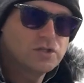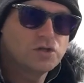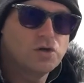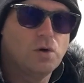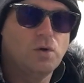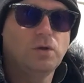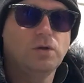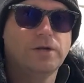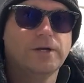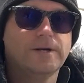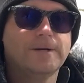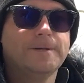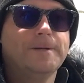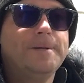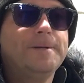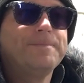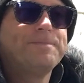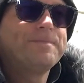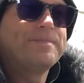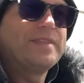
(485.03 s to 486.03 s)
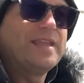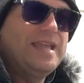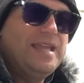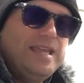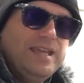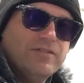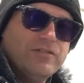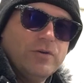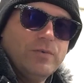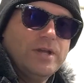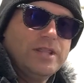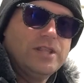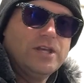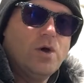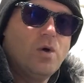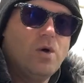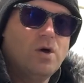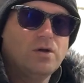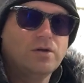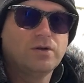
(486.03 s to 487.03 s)
colder. Even with
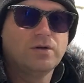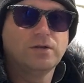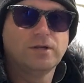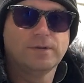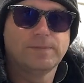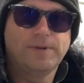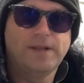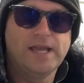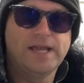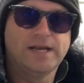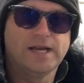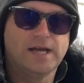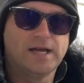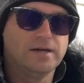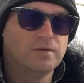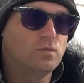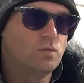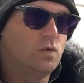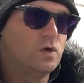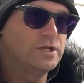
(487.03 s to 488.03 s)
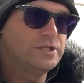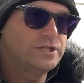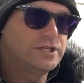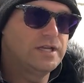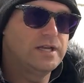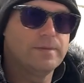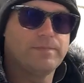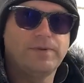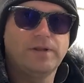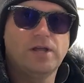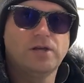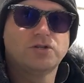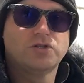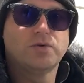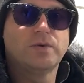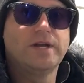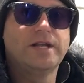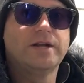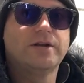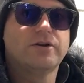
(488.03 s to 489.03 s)
the oil cooler plate on, once you get below
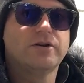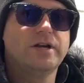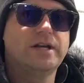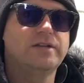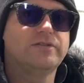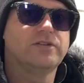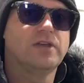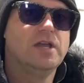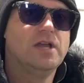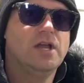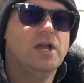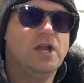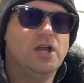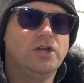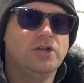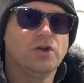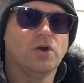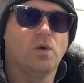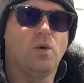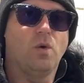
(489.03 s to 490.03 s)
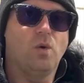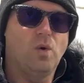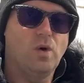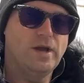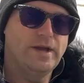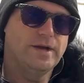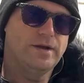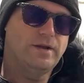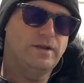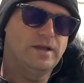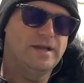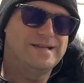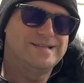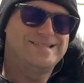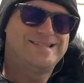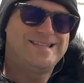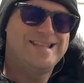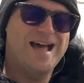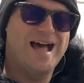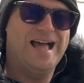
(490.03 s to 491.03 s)
20 degrees, your oil
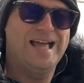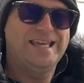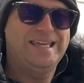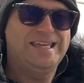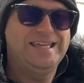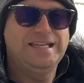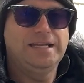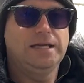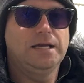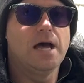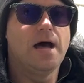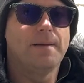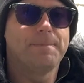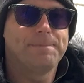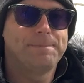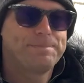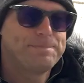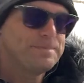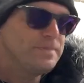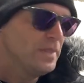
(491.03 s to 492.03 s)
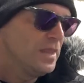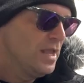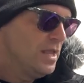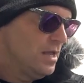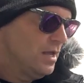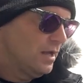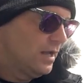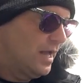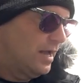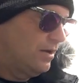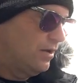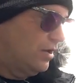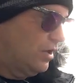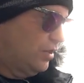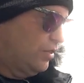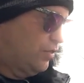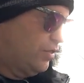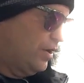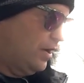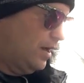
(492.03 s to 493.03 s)
is not heating up. Okay,
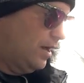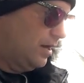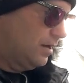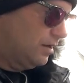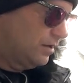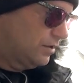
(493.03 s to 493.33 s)
the